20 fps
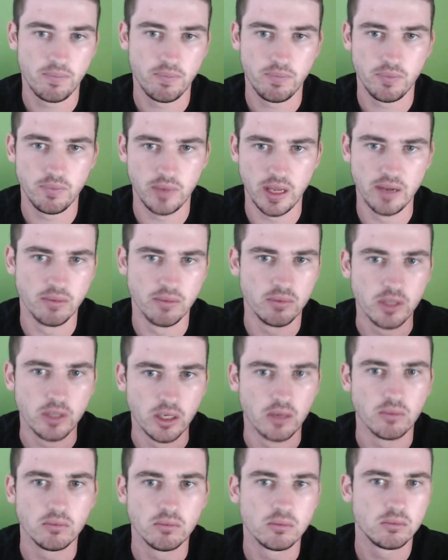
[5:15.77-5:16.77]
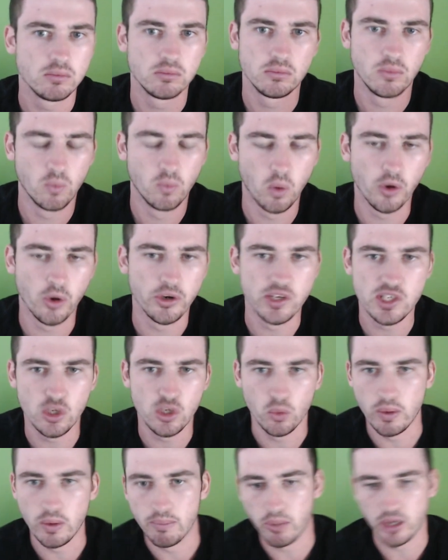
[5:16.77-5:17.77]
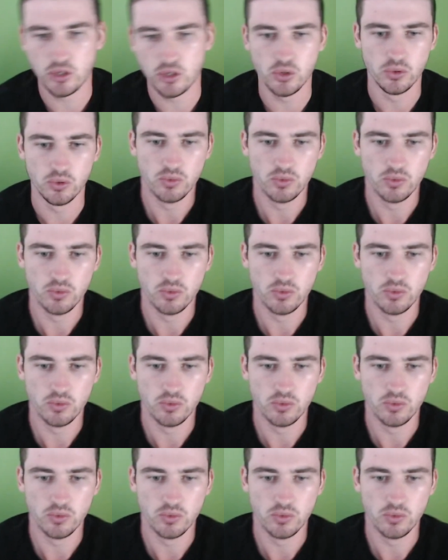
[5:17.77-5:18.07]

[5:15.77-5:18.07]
then you know Warriors still win by 2.